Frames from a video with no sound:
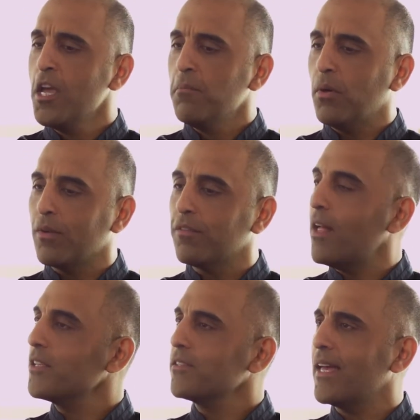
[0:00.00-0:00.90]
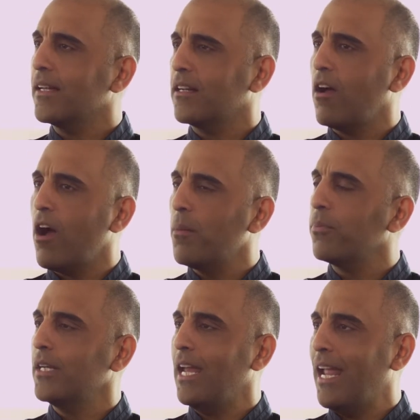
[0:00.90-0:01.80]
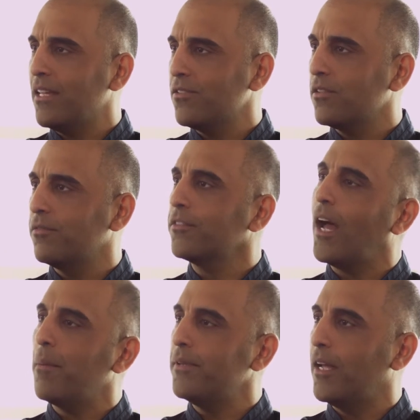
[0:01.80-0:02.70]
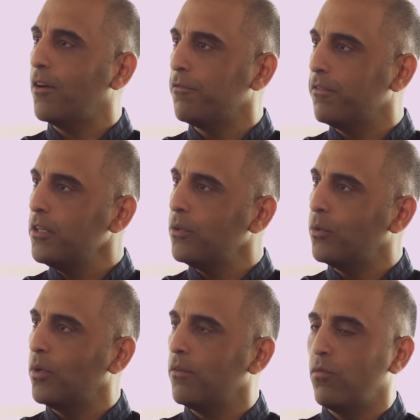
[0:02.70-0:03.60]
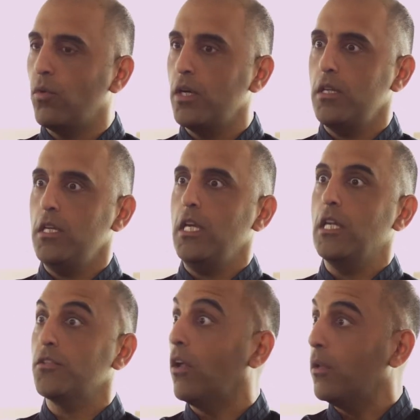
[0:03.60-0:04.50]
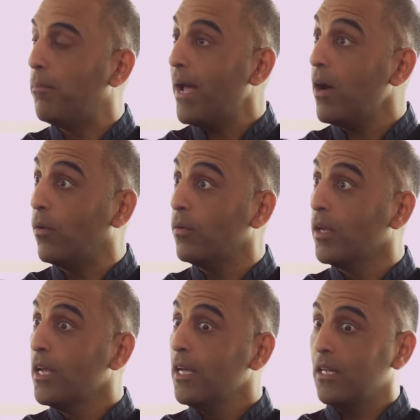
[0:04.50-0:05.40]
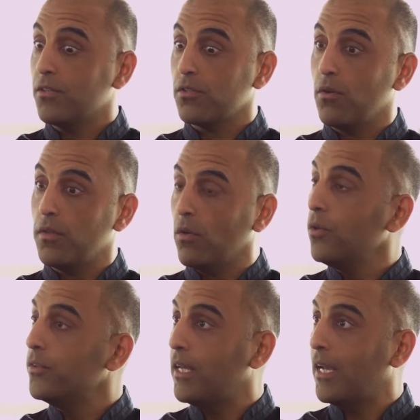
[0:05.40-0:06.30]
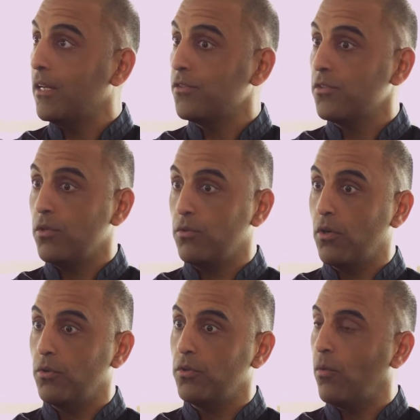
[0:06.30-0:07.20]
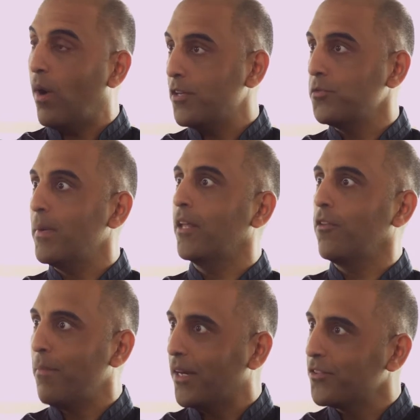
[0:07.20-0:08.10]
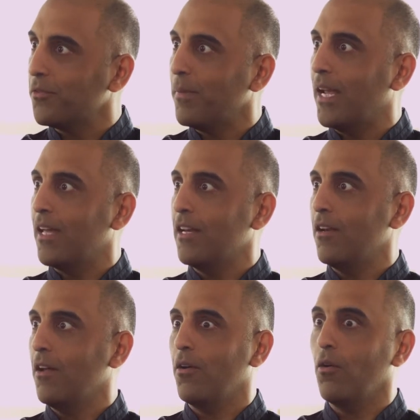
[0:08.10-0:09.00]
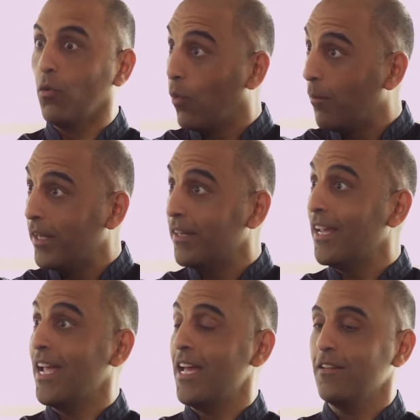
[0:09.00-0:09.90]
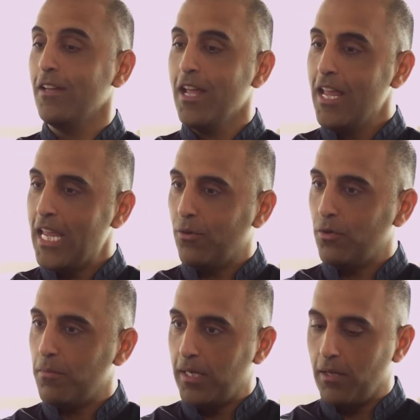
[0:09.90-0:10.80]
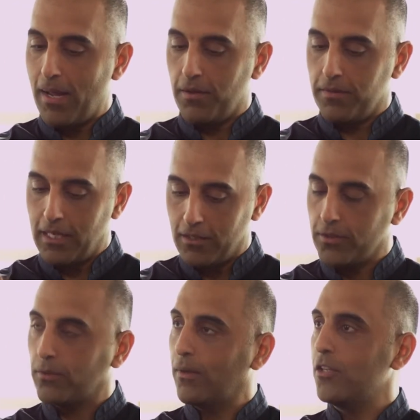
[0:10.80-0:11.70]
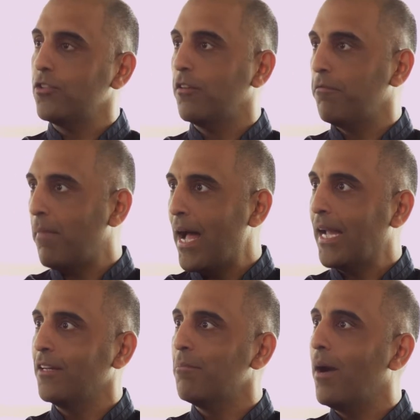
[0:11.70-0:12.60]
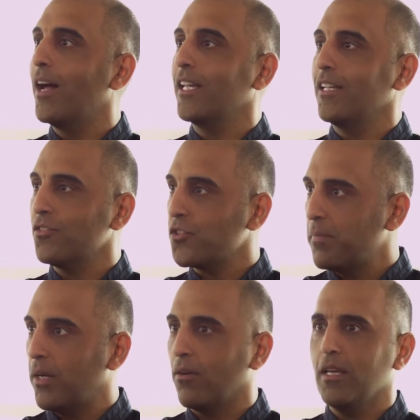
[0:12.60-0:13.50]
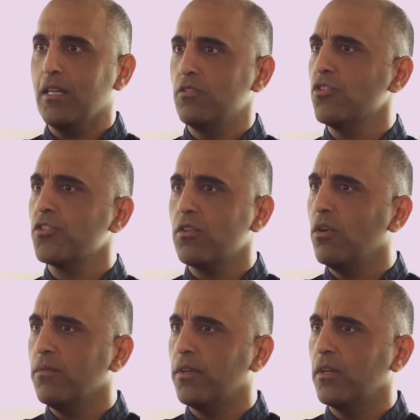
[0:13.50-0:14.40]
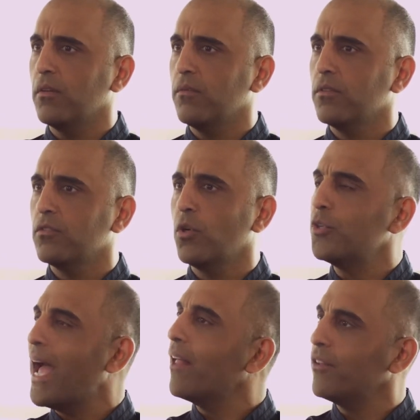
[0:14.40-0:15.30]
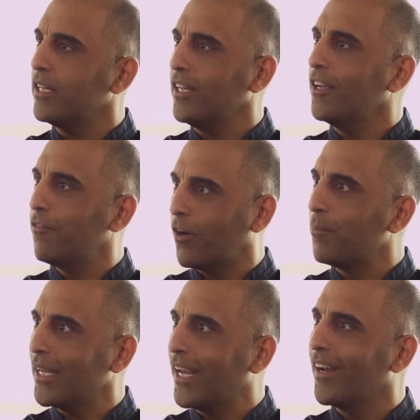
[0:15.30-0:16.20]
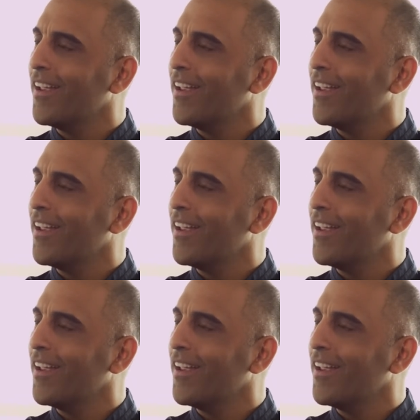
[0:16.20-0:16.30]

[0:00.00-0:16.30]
But we've lost that comprehensive top-down view of what it's all about. And so in the old days, you'd go to the wise man or the medicine man or woman, and it would be about the integration of mind, body, and spirit, and just the totality of our being.